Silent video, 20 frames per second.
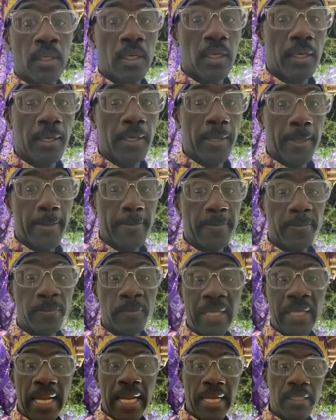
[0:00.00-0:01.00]
And
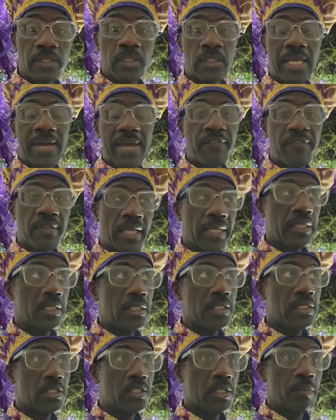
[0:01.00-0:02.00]
I feel like
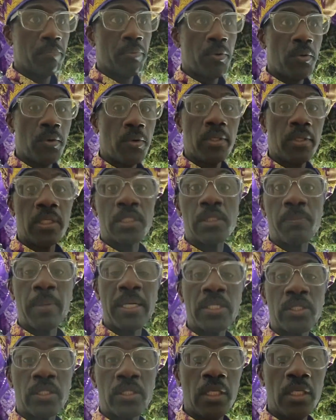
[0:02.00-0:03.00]
this is important,
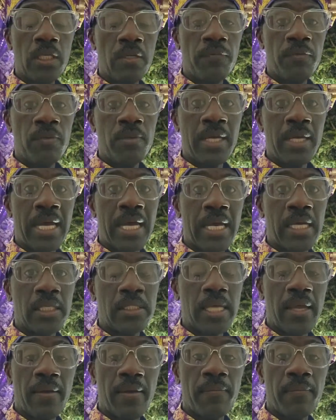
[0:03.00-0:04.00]
especially if you guys
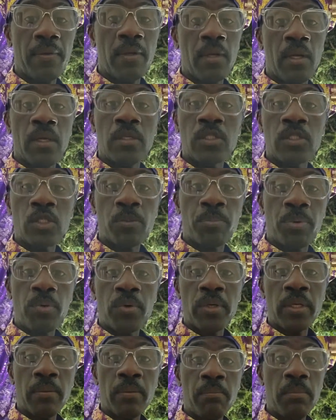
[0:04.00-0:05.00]
have
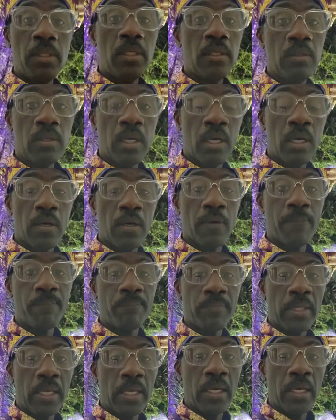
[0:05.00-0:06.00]
supported me
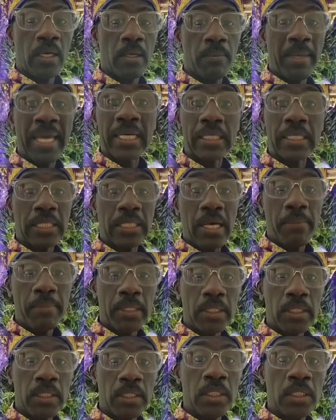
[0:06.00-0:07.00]

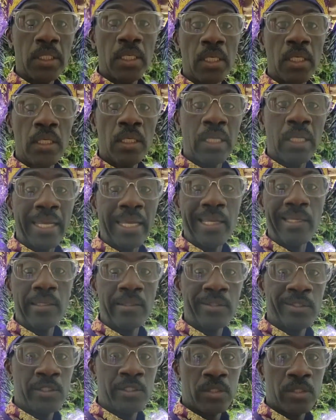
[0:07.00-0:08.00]
economically,
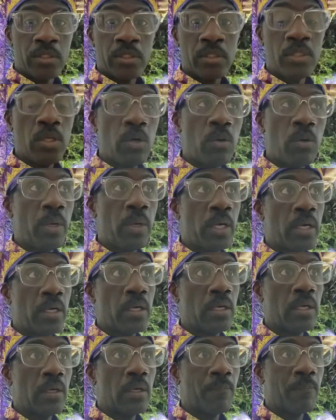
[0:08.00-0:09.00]
like to know
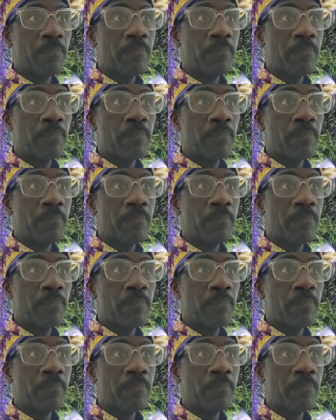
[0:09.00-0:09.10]
where.